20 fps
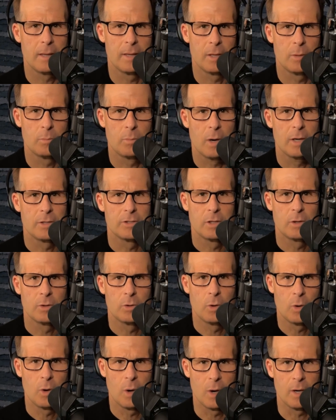It runs on
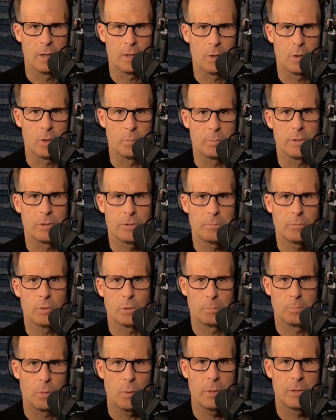Claude Opus
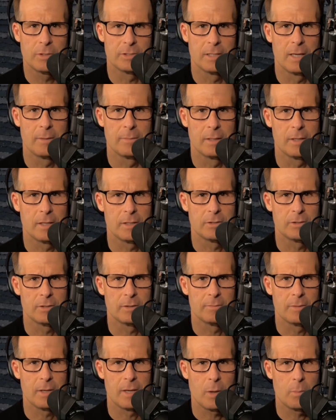4.7 and is
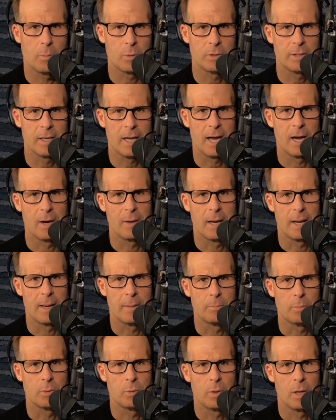available now
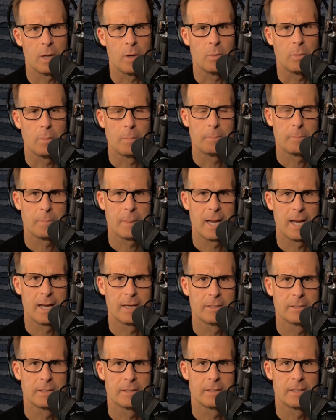at Pro,
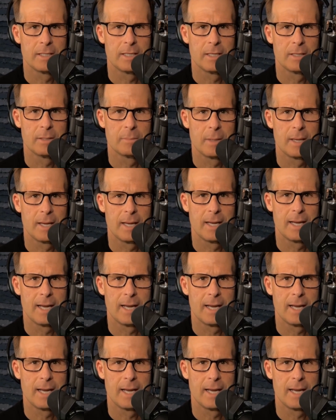Max, Team,